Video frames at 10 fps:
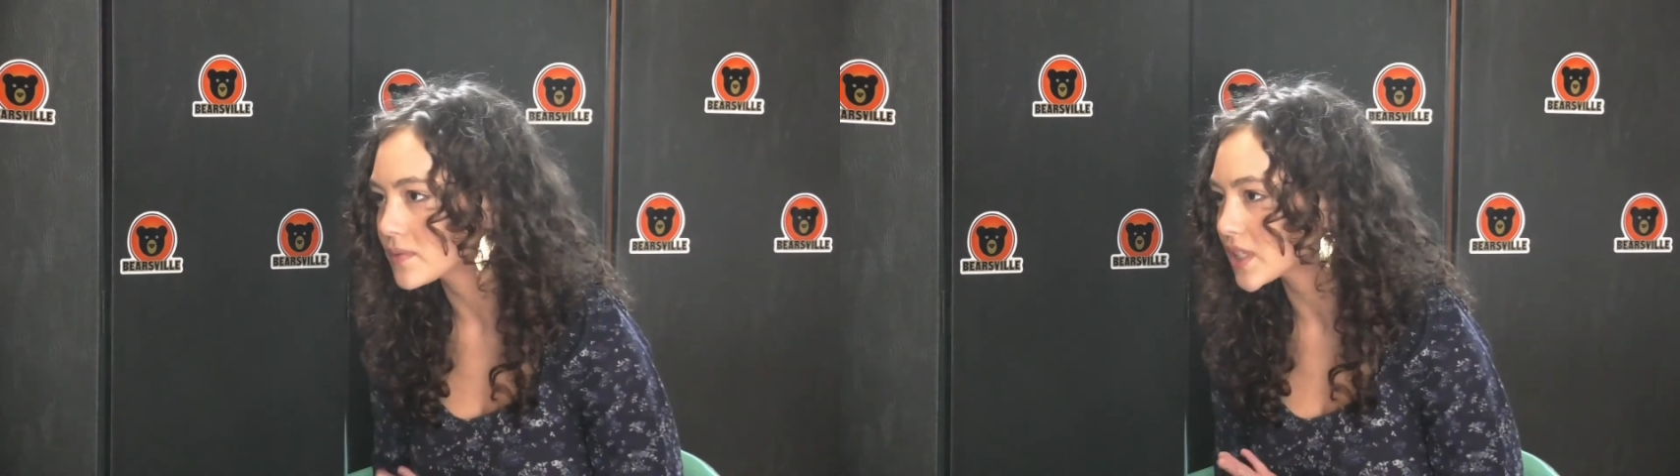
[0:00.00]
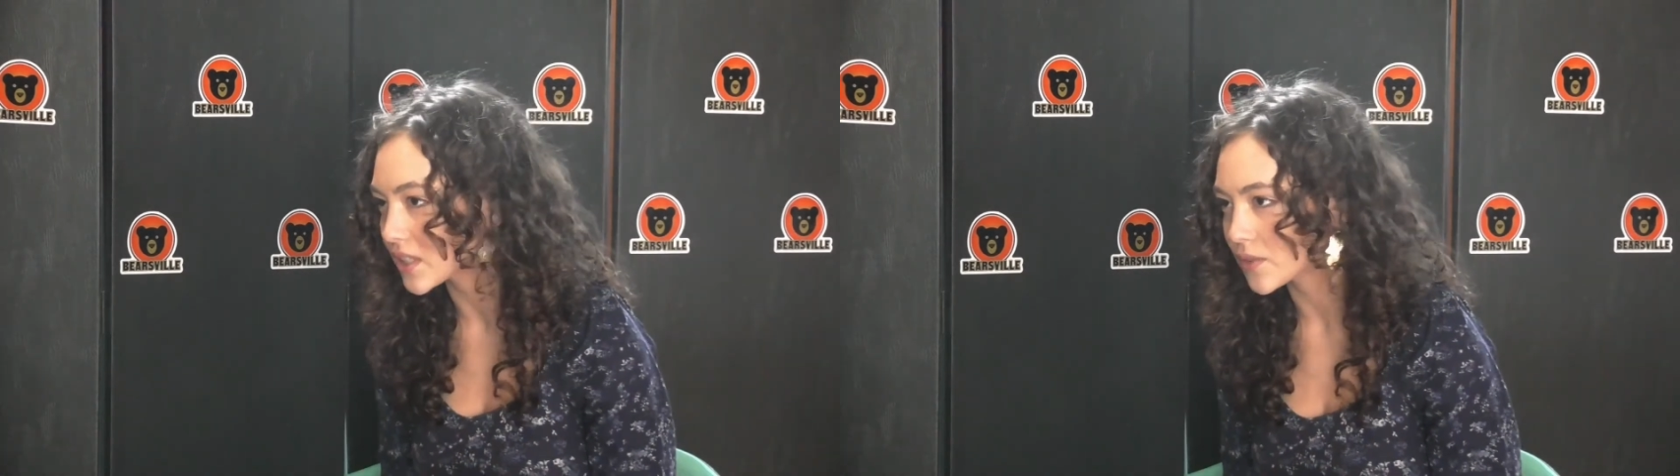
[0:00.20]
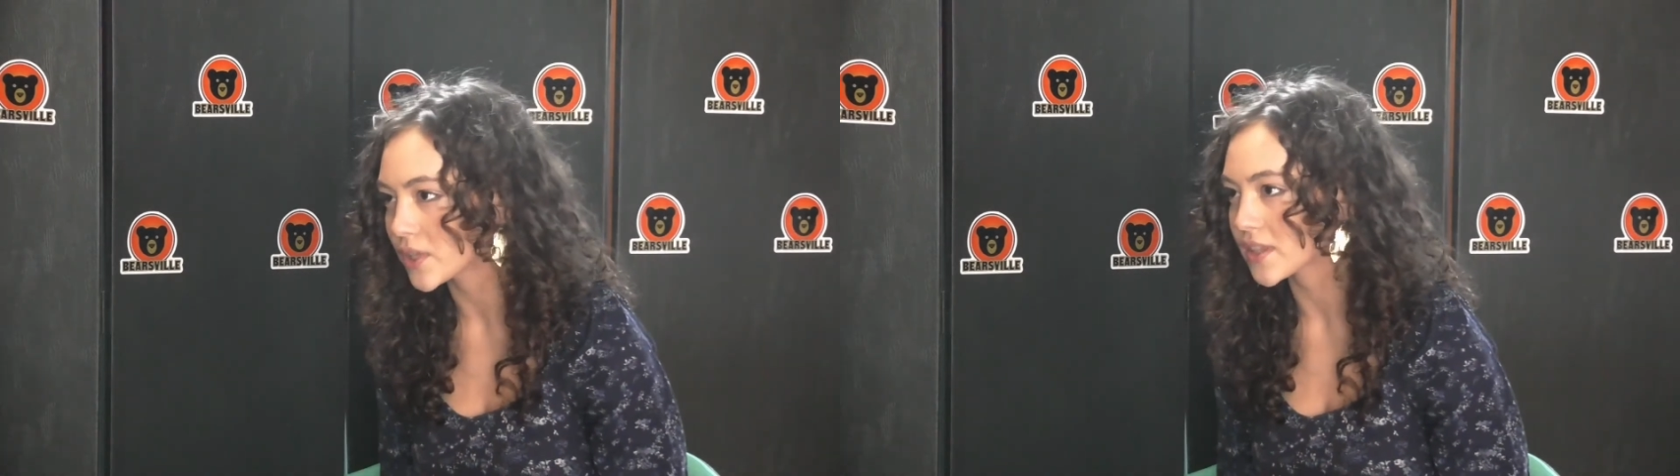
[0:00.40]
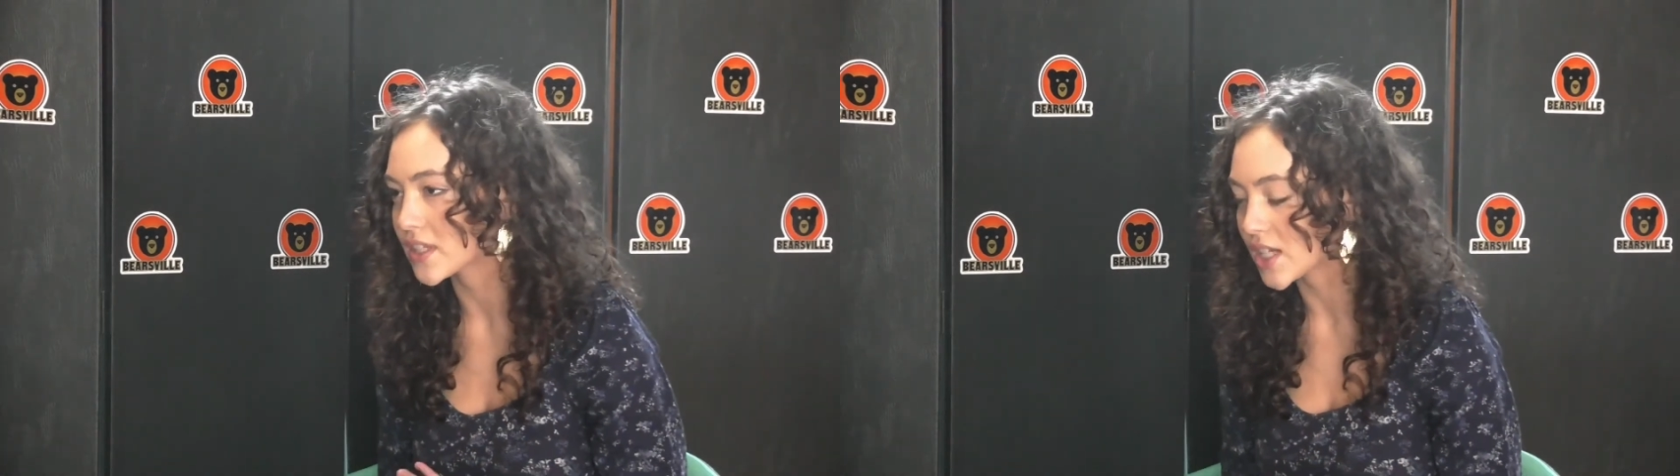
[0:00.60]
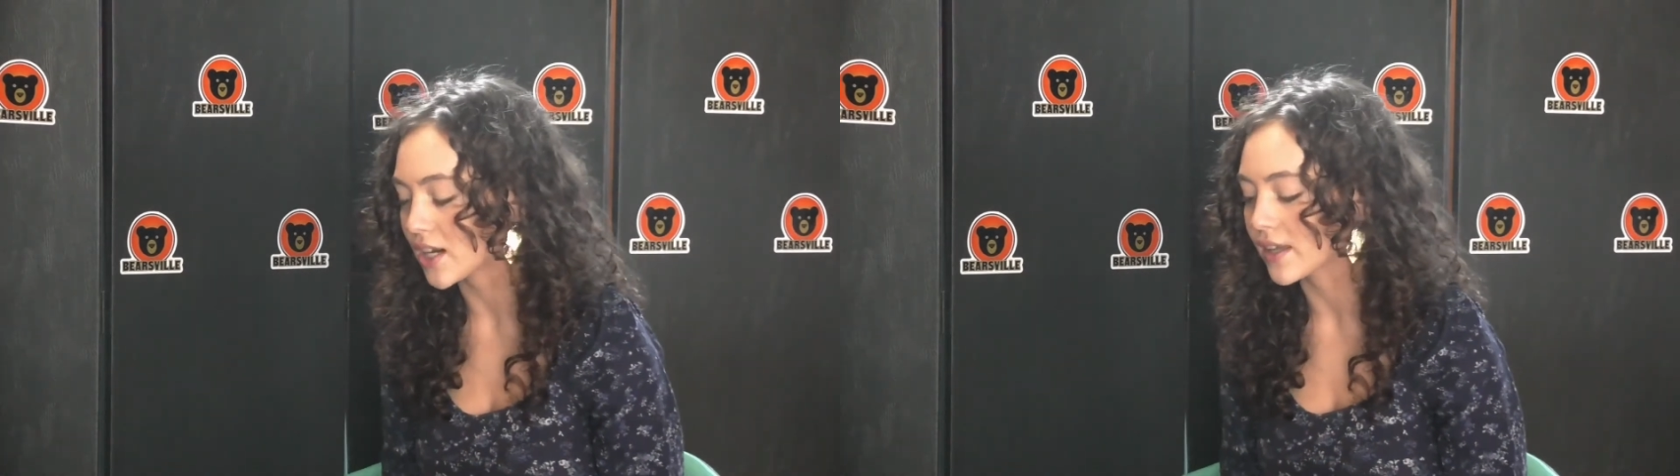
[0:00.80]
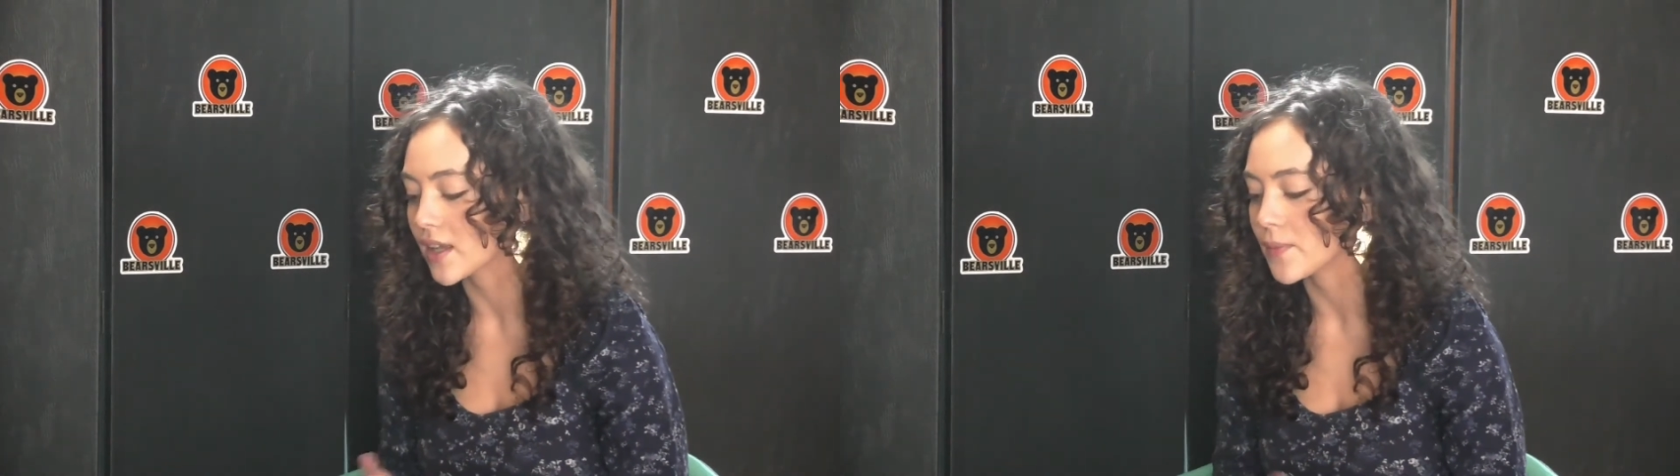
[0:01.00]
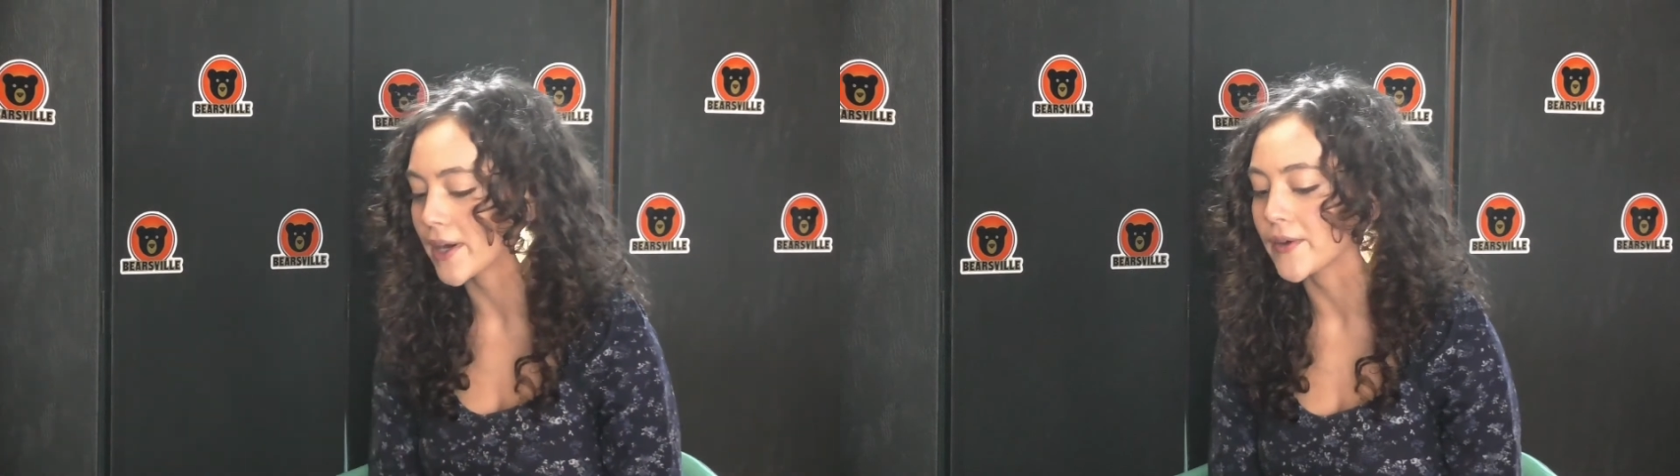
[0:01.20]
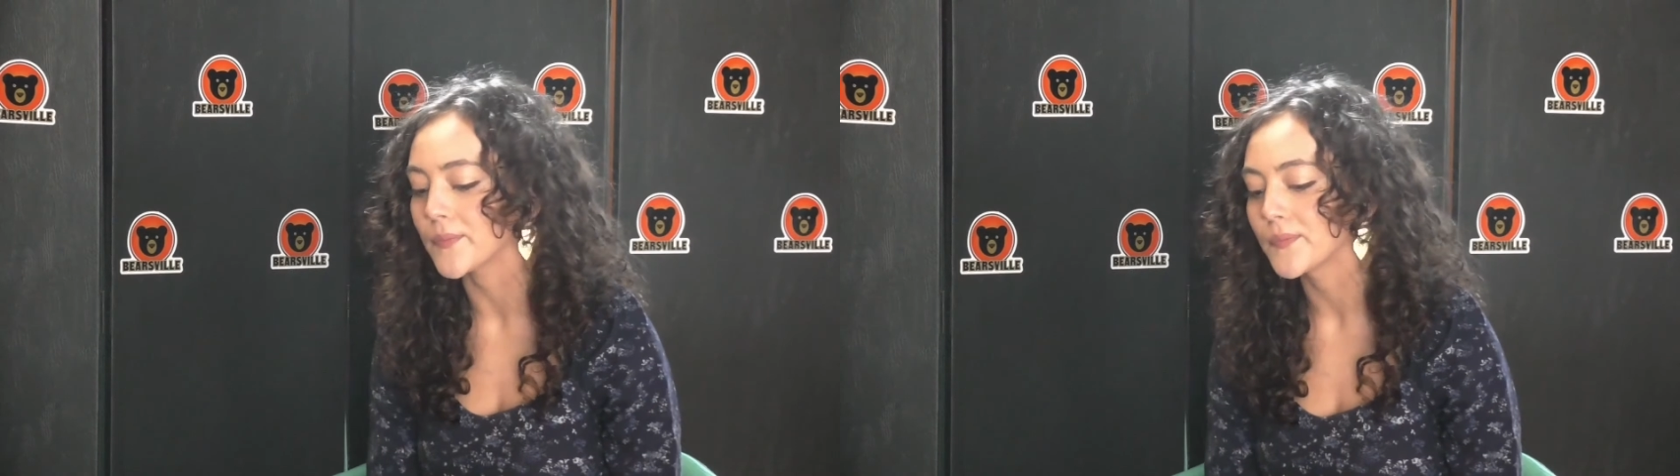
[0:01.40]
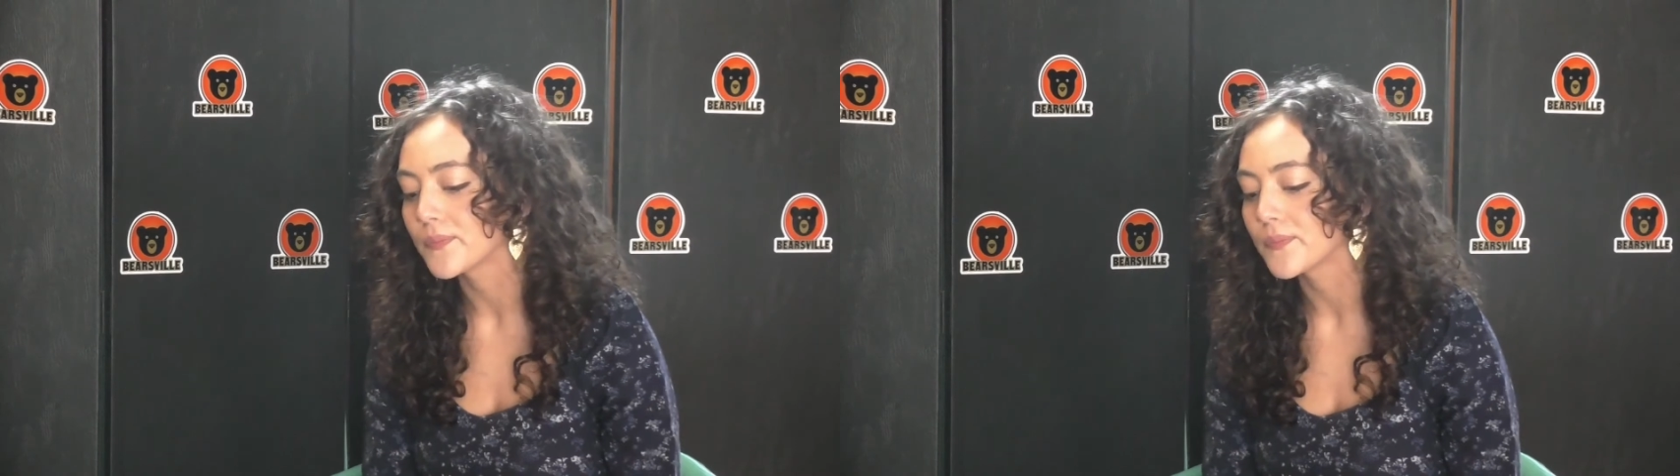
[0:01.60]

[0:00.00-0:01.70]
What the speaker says: dealing with and talking about,